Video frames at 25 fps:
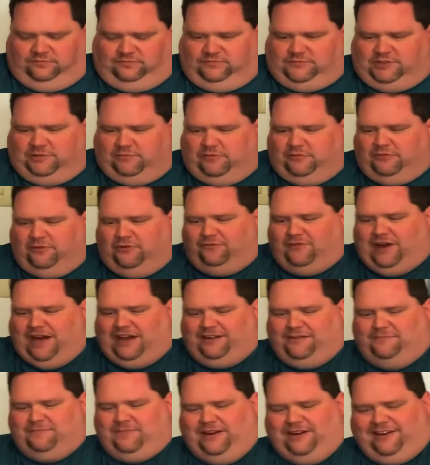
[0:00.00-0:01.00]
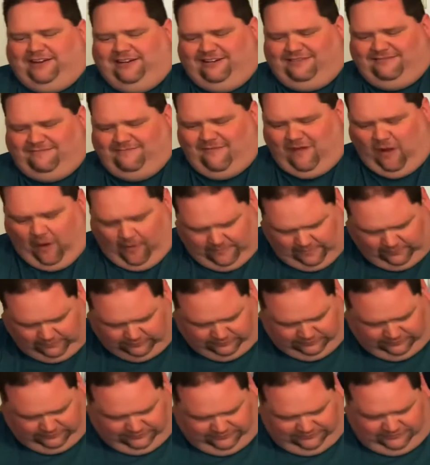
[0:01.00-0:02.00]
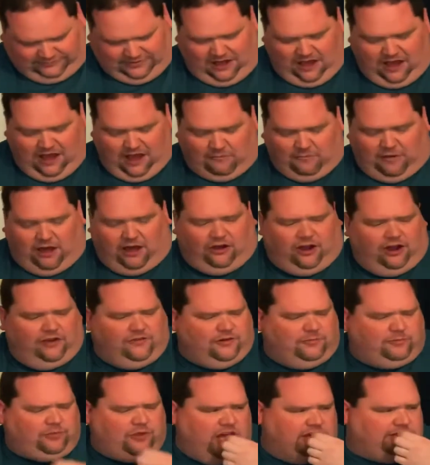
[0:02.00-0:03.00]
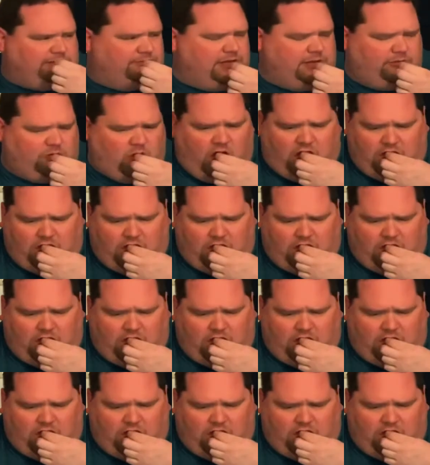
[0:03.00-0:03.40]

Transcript: Move that up there. I'm all over the place, people.